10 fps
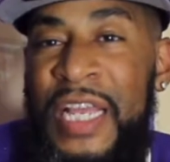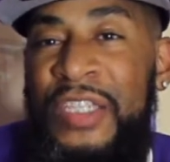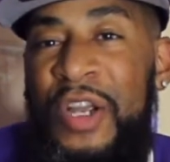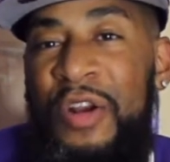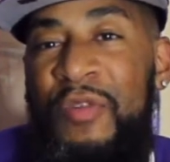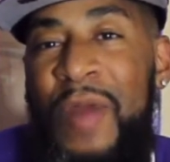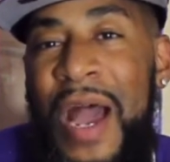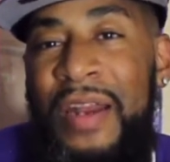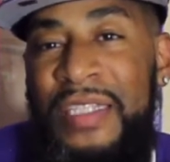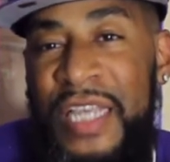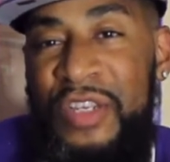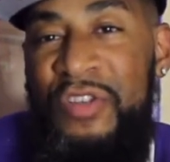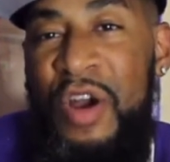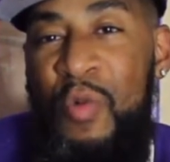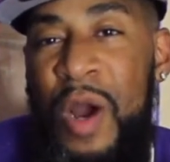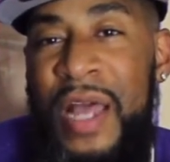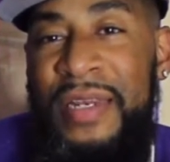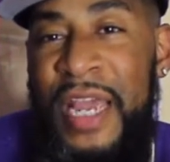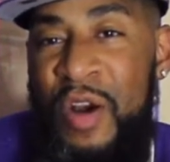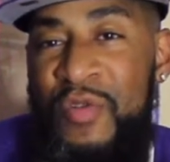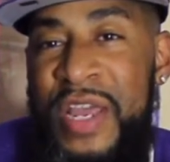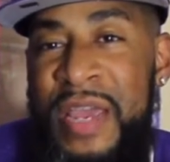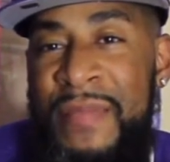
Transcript: turned around and said, you know what? They're going to need